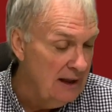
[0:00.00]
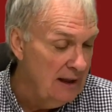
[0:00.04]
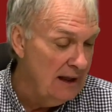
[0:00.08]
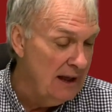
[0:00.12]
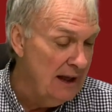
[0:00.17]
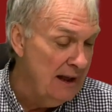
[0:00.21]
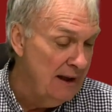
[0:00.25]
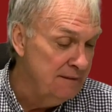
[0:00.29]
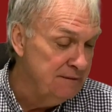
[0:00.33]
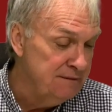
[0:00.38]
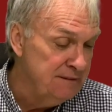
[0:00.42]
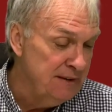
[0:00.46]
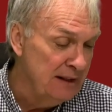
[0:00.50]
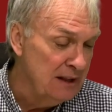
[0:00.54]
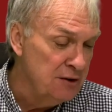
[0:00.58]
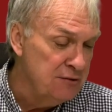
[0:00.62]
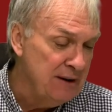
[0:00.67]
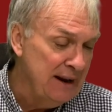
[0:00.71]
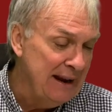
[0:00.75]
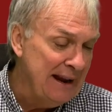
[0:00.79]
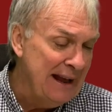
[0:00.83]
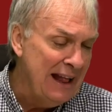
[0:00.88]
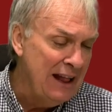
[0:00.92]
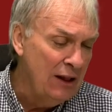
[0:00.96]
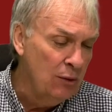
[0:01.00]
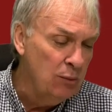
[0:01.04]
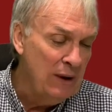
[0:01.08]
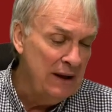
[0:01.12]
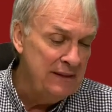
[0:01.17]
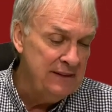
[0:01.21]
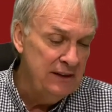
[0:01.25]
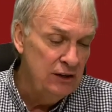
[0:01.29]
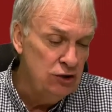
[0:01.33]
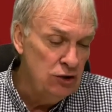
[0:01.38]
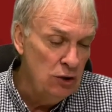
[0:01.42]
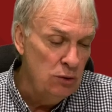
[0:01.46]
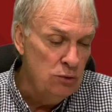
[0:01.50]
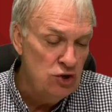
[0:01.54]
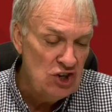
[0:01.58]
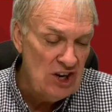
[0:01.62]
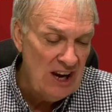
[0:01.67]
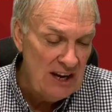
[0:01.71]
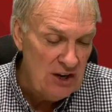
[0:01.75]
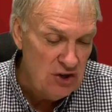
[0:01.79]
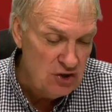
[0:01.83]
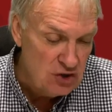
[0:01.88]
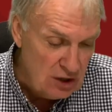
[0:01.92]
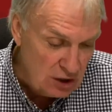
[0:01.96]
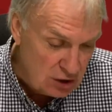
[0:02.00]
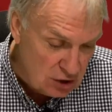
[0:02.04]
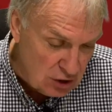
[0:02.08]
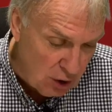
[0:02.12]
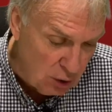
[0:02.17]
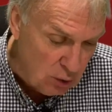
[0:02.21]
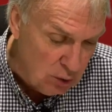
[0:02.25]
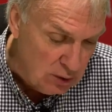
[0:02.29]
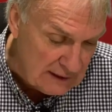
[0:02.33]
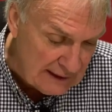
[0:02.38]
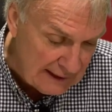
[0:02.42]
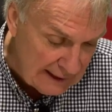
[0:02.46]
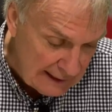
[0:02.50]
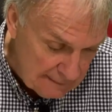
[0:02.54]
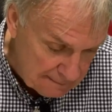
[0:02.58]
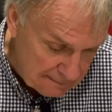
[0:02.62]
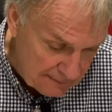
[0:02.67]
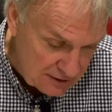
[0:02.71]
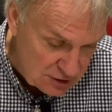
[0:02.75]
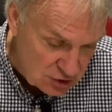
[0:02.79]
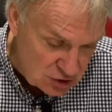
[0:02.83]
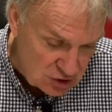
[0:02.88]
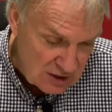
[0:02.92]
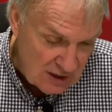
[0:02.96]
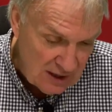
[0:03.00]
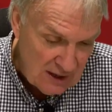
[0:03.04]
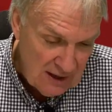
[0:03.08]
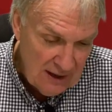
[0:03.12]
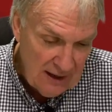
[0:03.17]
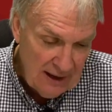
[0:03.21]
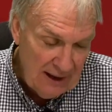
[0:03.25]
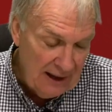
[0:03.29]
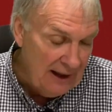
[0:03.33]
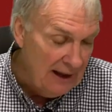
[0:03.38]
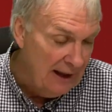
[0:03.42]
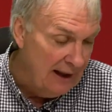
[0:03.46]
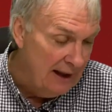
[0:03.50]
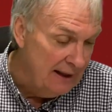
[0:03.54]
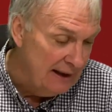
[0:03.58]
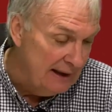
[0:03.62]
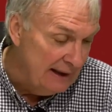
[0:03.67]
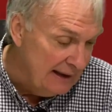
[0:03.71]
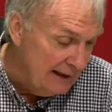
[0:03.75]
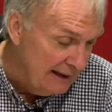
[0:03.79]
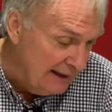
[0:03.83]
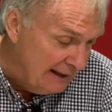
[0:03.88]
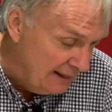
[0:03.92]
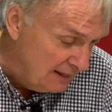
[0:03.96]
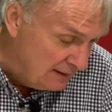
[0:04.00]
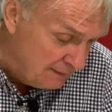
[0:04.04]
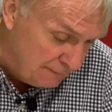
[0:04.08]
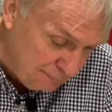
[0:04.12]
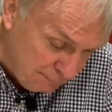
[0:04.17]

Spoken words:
Villarreal, where they do change the goalkeepers. The